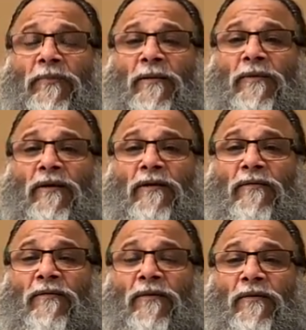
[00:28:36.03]
uh,
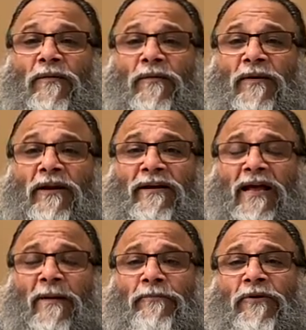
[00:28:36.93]
uh,
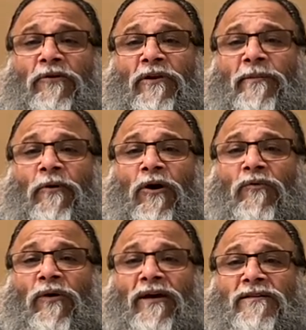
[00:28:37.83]
kidnap newly
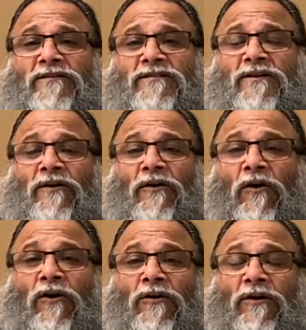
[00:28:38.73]
born ones
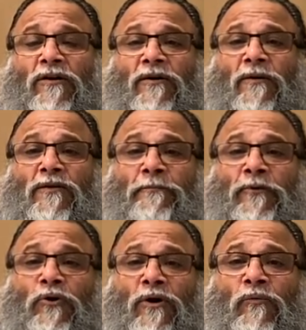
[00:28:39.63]
or the
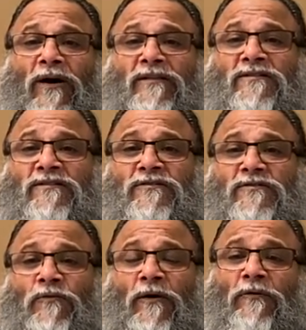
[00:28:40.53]
pure ones
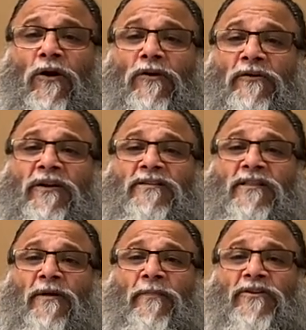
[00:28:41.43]
who have not reached
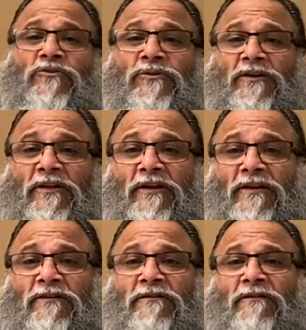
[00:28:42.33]
their maturity
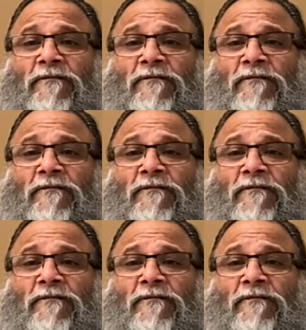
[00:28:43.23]
yet,